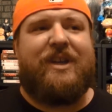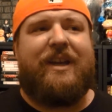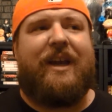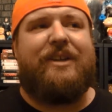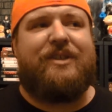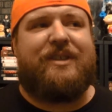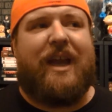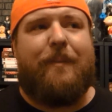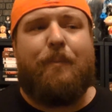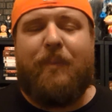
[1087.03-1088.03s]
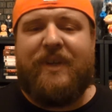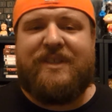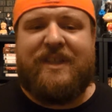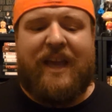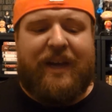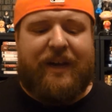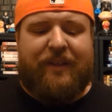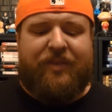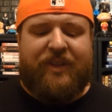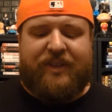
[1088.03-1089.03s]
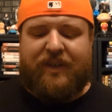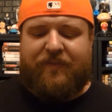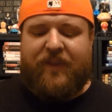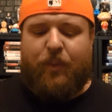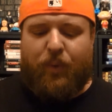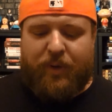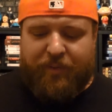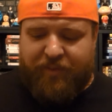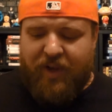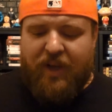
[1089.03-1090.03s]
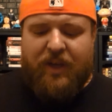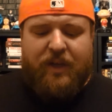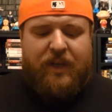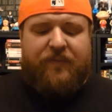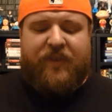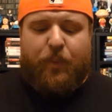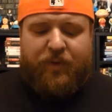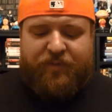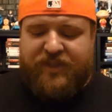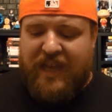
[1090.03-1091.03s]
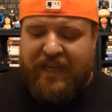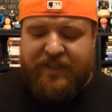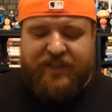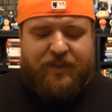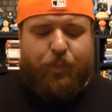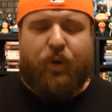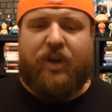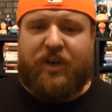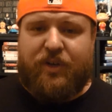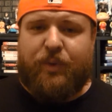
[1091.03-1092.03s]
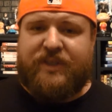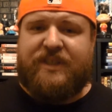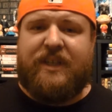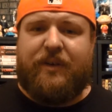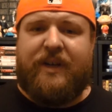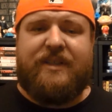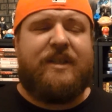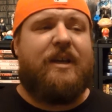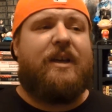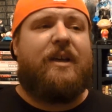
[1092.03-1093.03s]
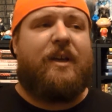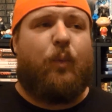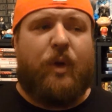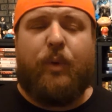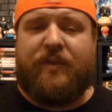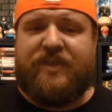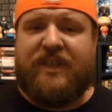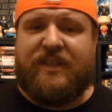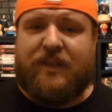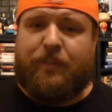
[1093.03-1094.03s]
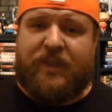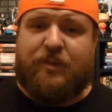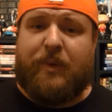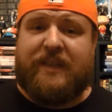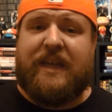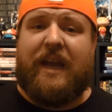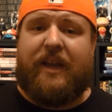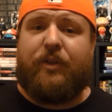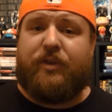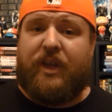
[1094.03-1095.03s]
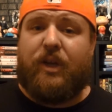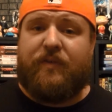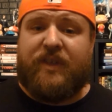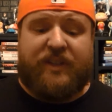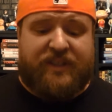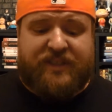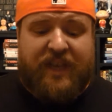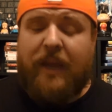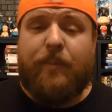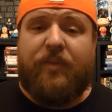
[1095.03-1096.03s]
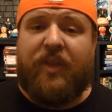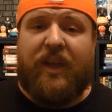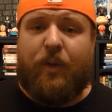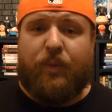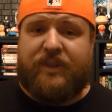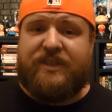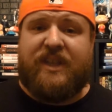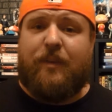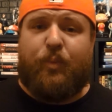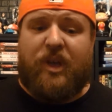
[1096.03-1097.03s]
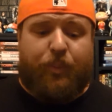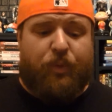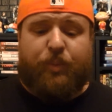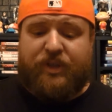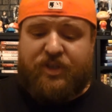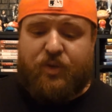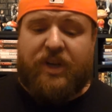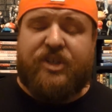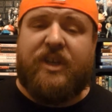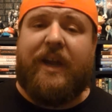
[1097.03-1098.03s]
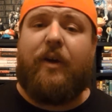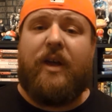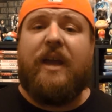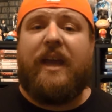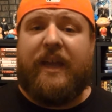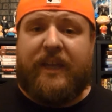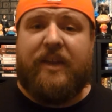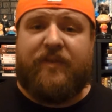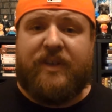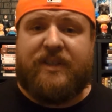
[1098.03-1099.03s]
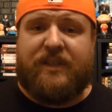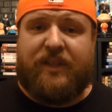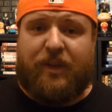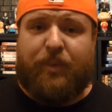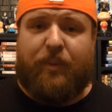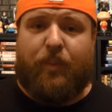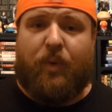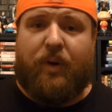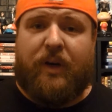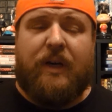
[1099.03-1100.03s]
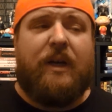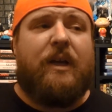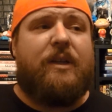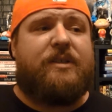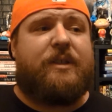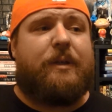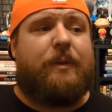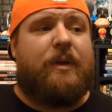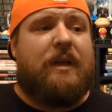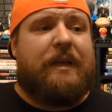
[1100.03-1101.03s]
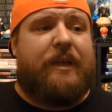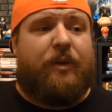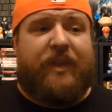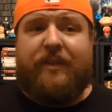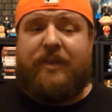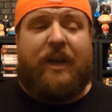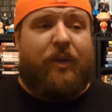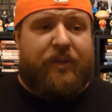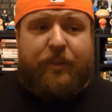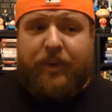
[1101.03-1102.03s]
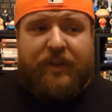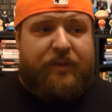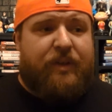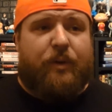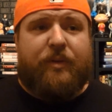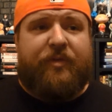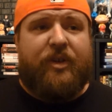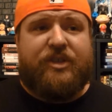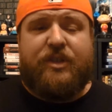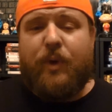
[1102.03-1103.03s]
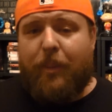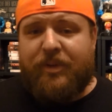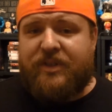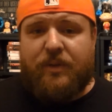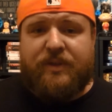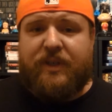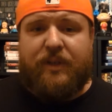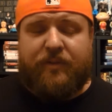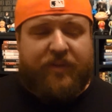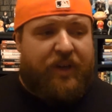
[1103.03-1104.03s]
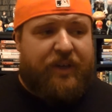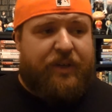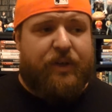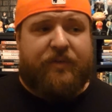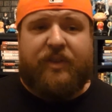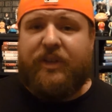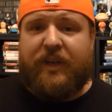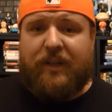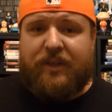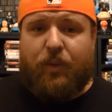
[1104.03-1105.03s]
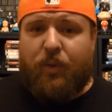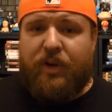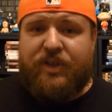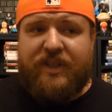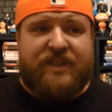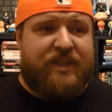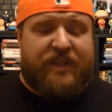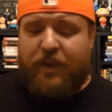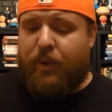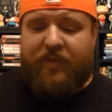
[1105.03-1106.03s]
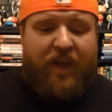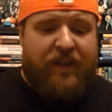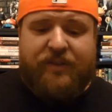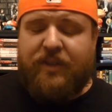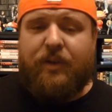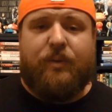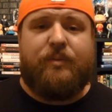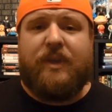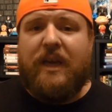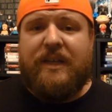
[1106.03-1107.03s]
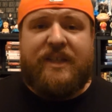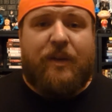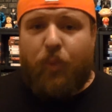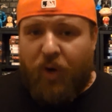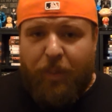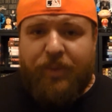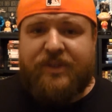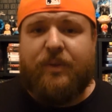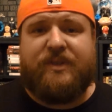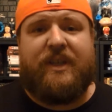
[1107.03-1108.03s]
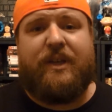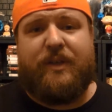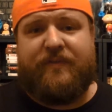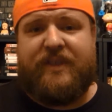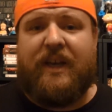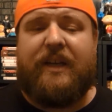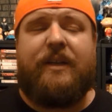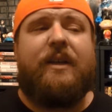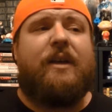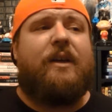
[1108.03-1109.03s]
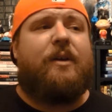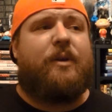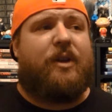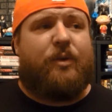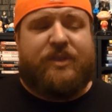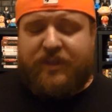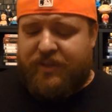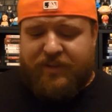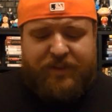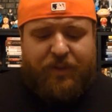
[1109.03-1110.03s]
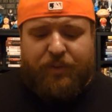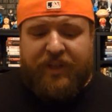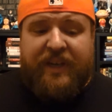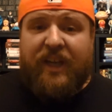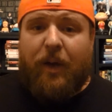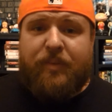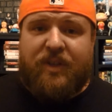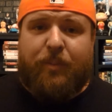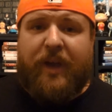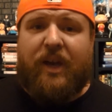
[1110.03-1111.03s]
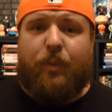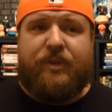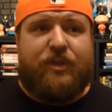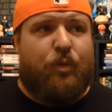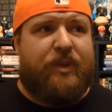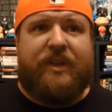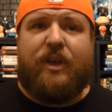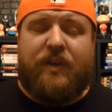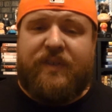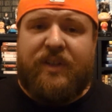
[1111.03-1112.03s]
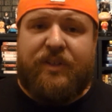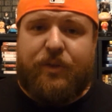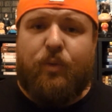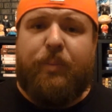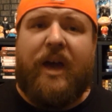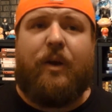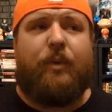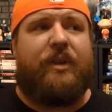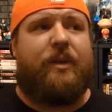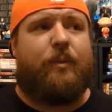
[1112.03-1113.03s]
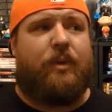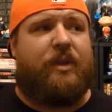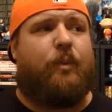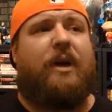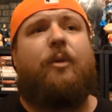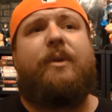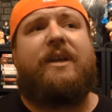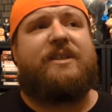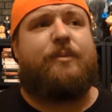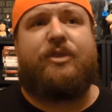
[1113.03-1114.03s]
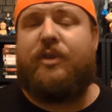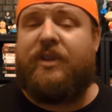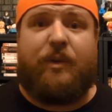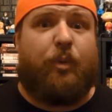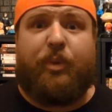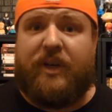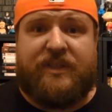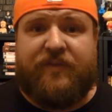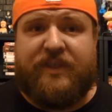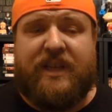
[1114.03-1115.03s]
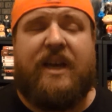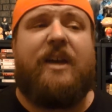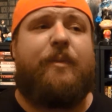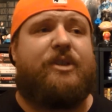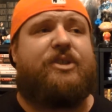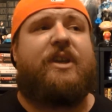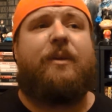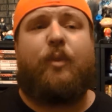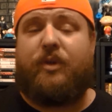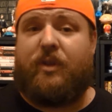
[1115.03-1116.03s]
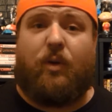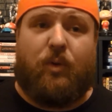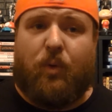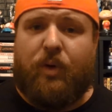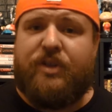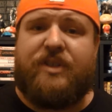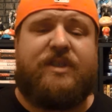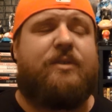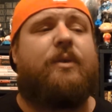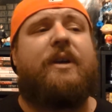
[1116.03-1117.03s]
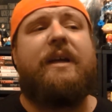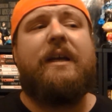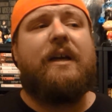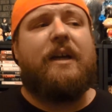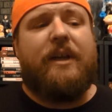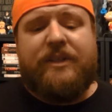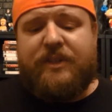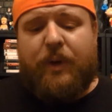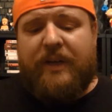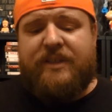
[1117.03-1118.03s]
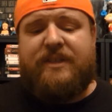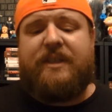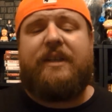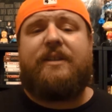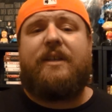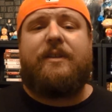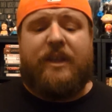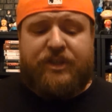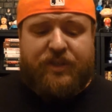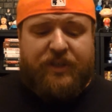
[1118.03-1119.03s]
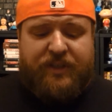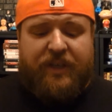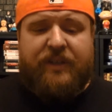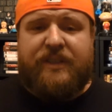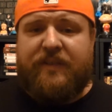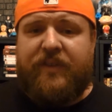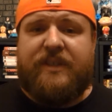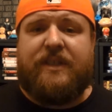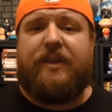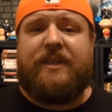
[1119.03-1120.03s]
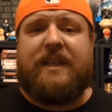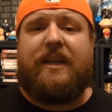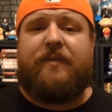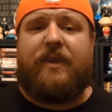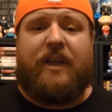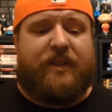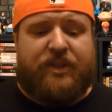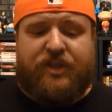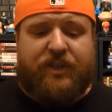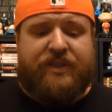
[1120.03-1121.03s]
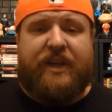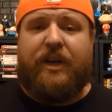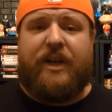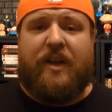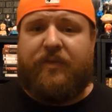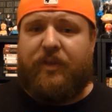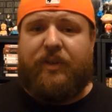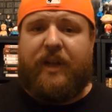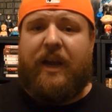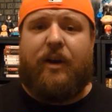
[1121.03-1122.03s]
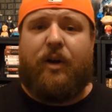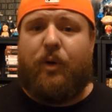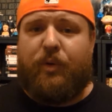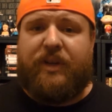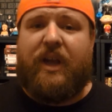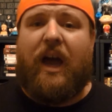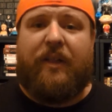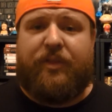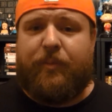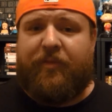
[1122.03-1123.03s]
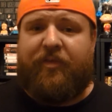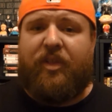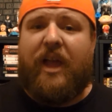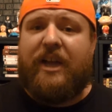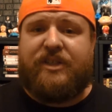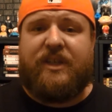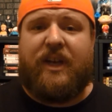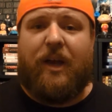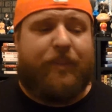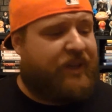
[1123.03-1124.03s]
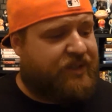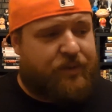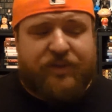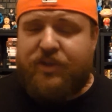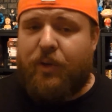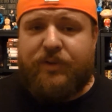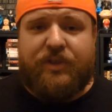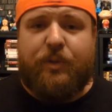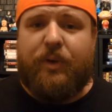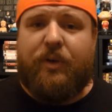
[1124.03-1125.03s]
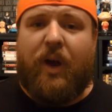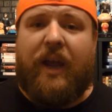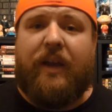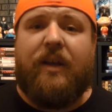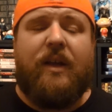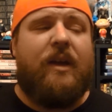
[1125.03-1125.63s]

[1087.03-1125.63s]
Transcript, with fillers: And I, I just I missed that. And I think that if they would have if they would have taken this and put it into a series, we would have seen something spectacular and they could have done the same thing with the same people but stretched it out and given us a little bit more. So you know, they, hell, I mean, you know, the first two episodes could have uh, could have cleared out the origins, and then they would have had you know ten more episodes they could have done, you know, to you know leading up to the battle with Doom, and then they could have done the Doom battle really really well because I'm sure that they were pressed for time and shit with the whole origin story. So I just think that they should have done a TV series out of it, and they should have Daredevil, Arrowed, Gotham, flashed it up because those shows are doing great.